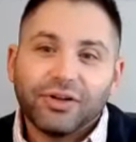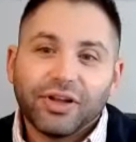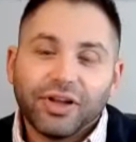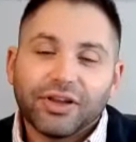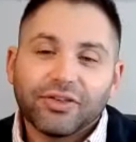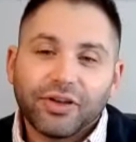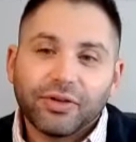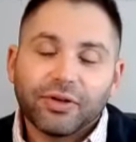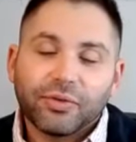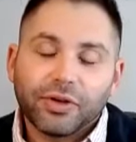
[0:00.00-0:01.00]
No, I think it's
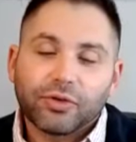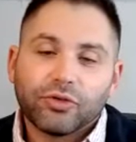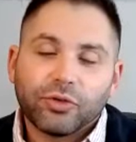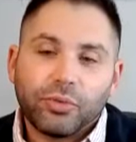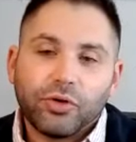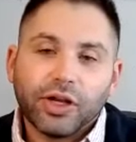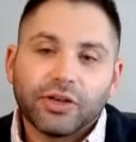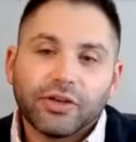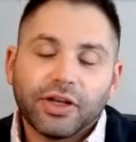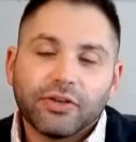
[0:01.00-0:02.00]
definitely a really crucial
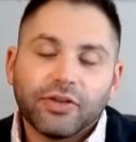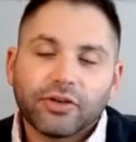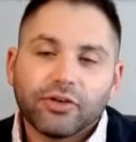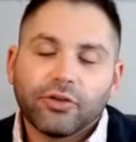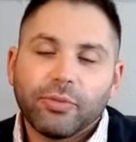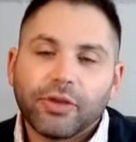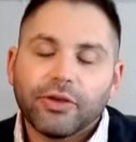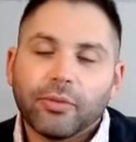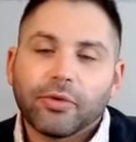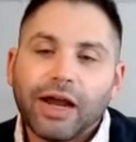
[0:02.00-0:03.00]
point that it's not just about the
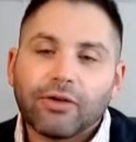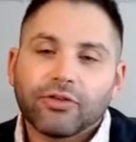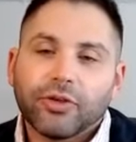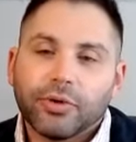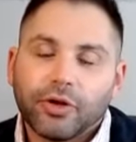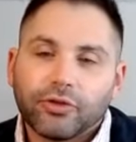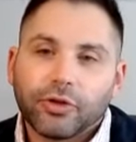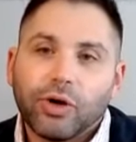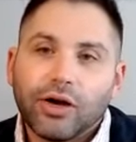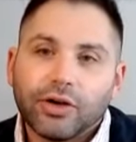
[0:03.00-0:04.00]
number of hours sleep, but also the
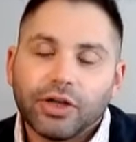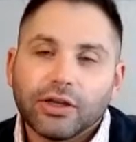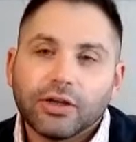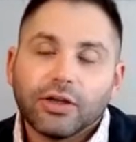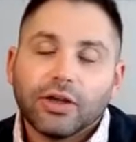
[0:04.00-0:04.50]
quality.